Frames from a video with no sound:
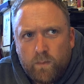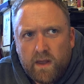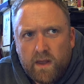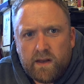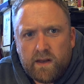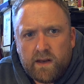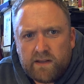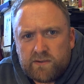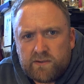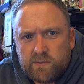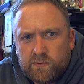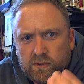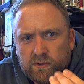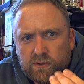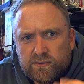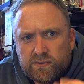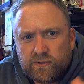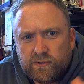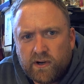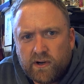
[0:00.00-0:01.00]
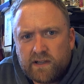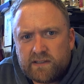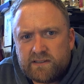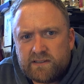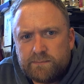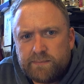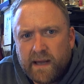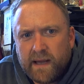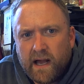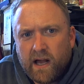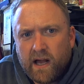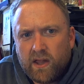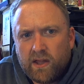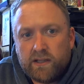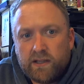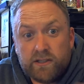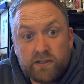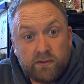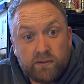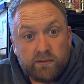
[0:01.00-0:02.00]
And as it rolls across the
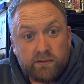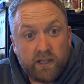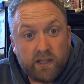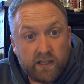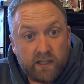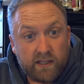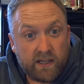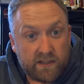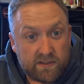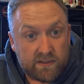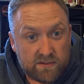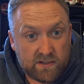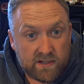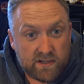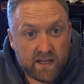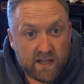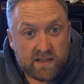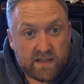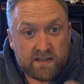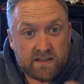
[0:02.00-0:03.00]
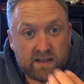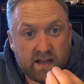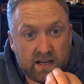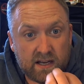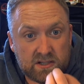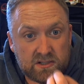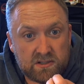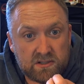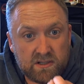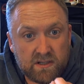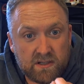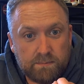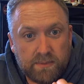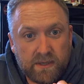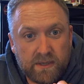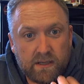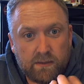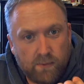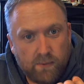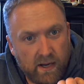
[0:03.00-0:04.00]
palate, the yesterday's it actually
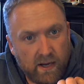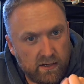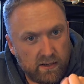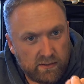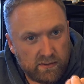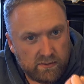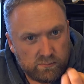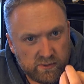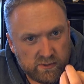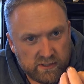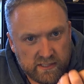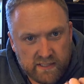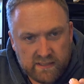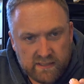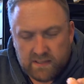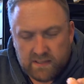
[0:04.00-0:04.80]
bit right on when it hit the